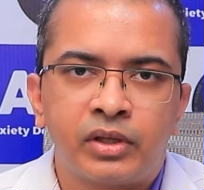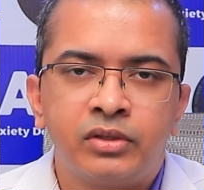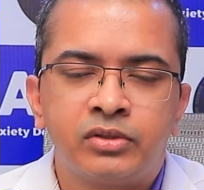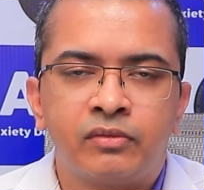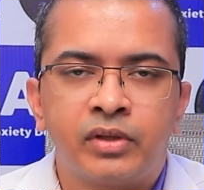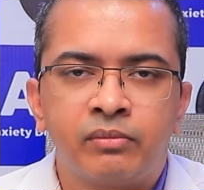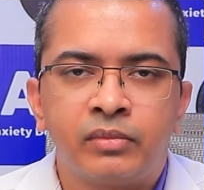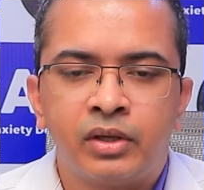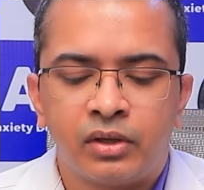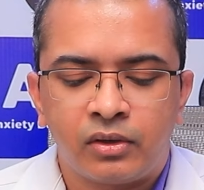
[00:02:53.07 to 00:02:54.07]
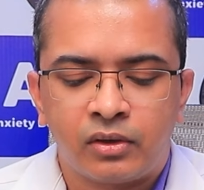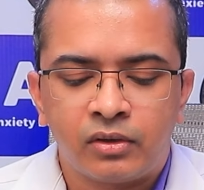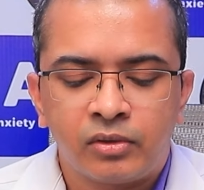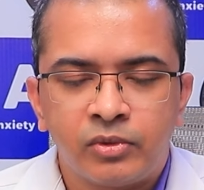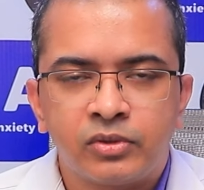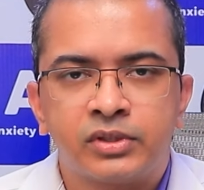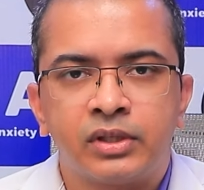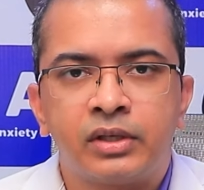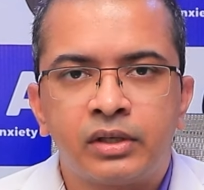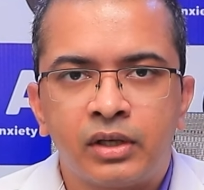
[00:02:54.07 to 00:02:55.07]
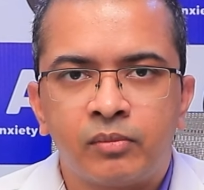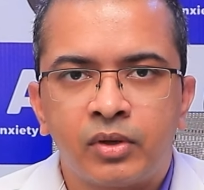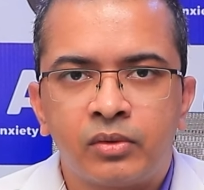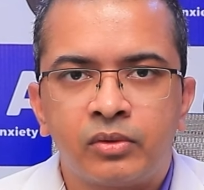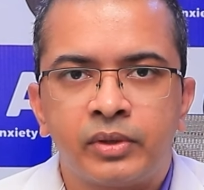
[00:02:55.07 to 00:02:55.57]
each of them contributes a little amount